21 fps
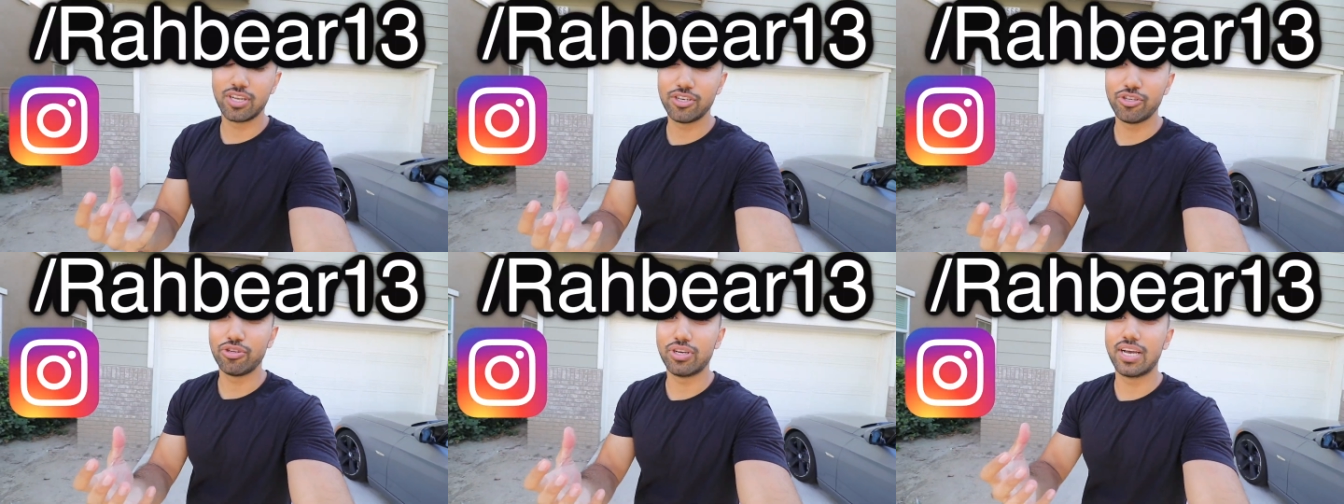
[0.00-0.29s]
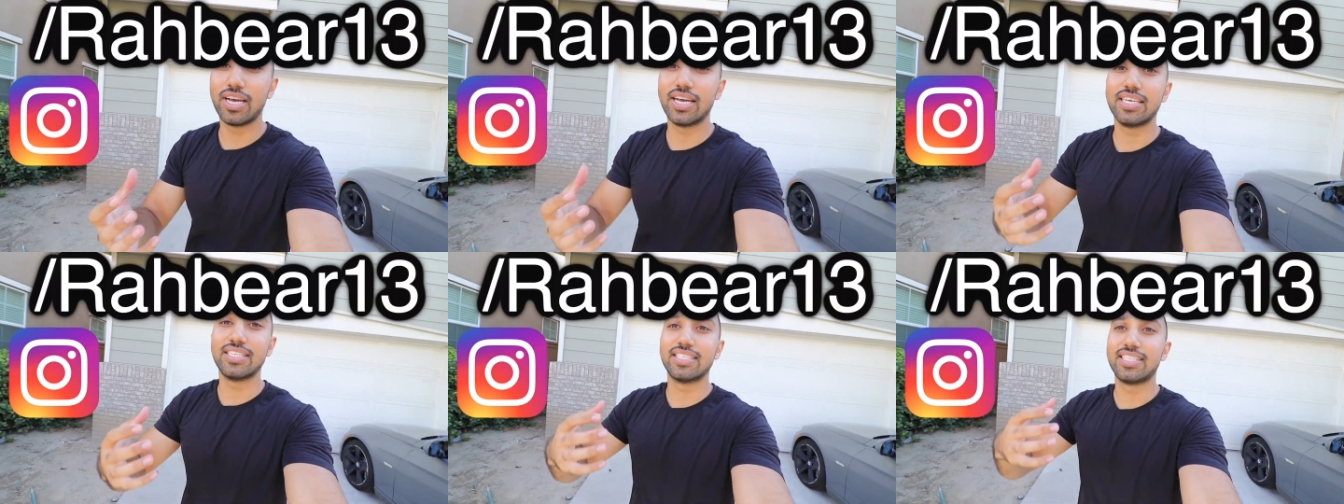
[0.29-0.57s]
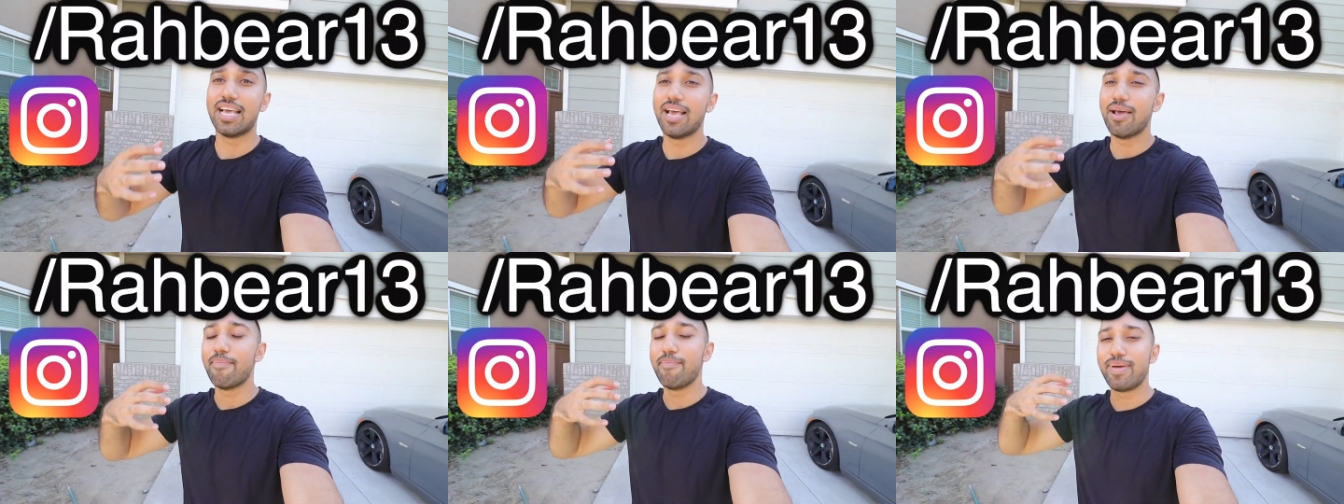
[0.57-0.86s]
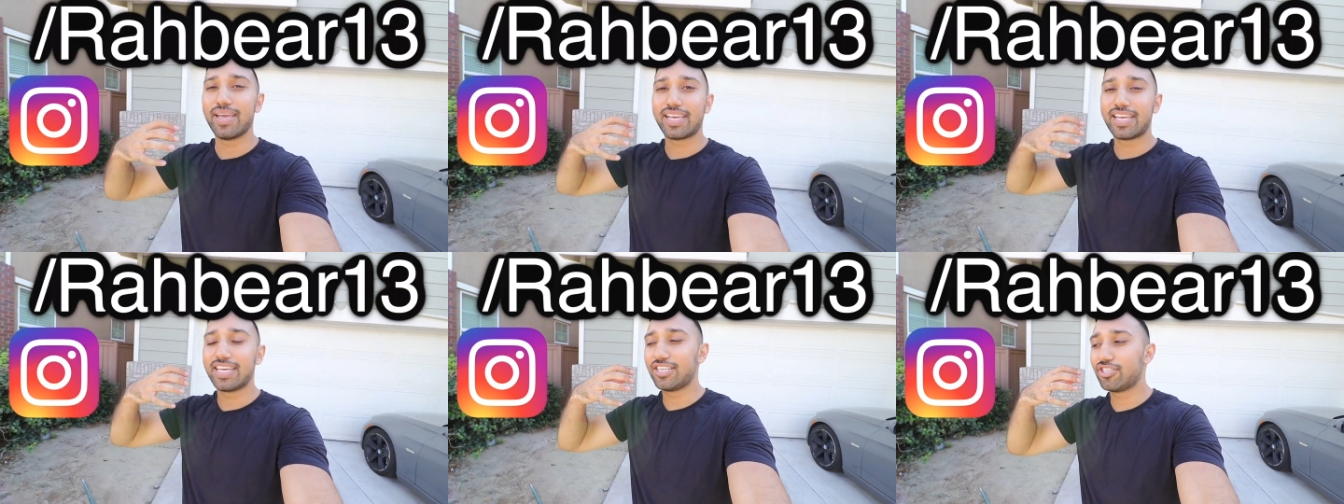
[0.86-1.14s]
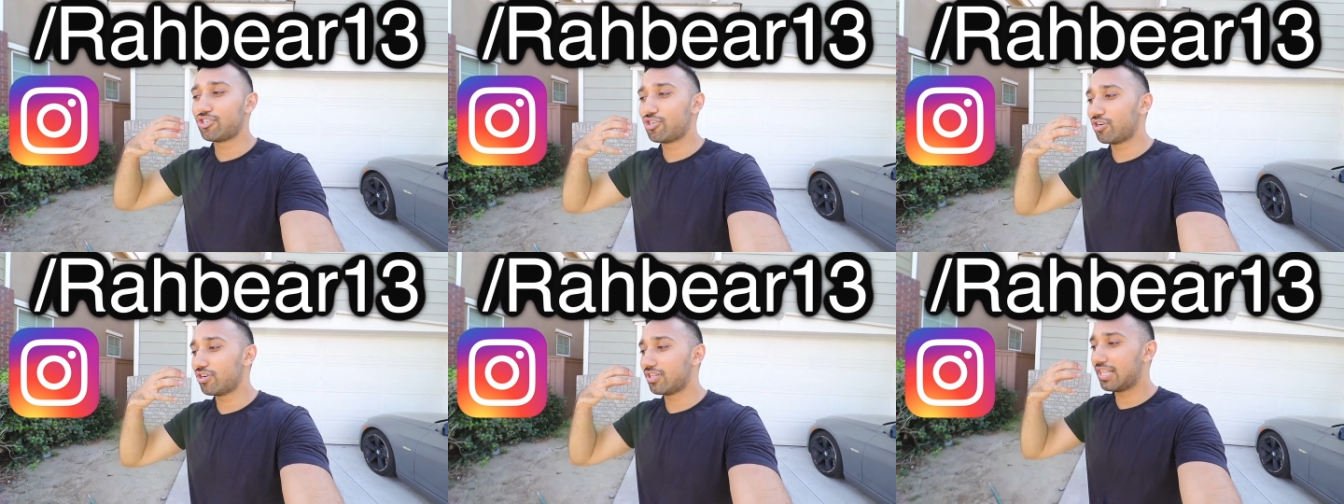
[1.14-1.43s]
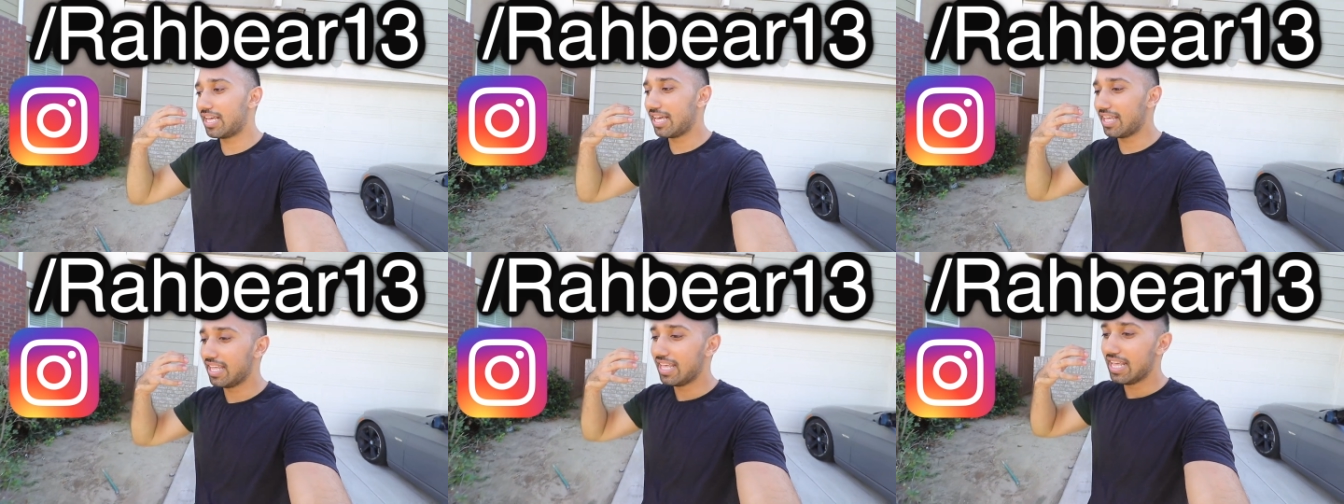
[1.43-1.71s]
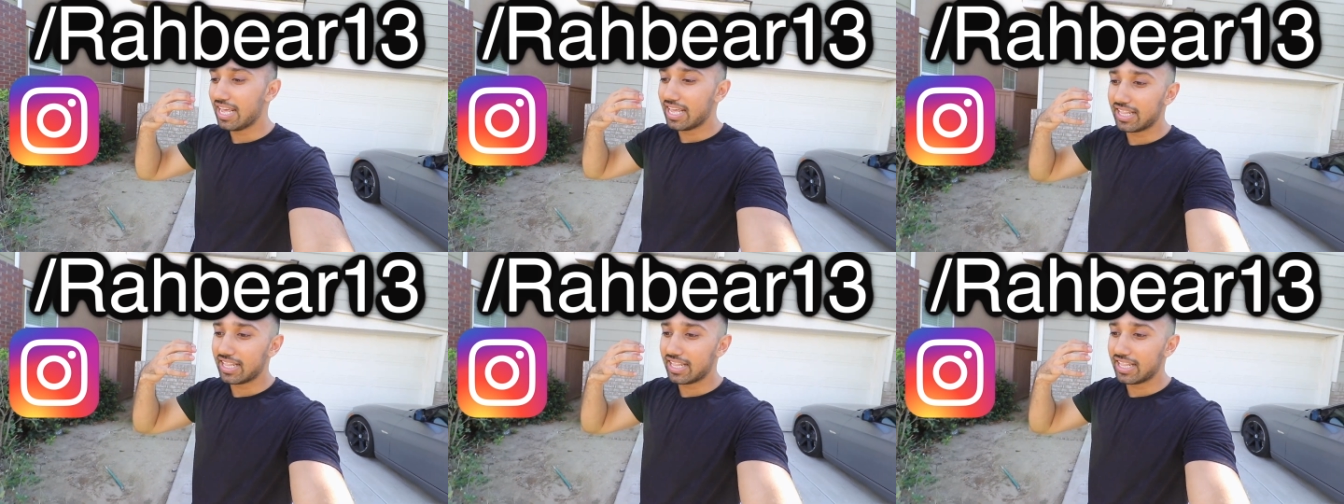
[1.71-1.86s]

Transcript: on you guys making sure that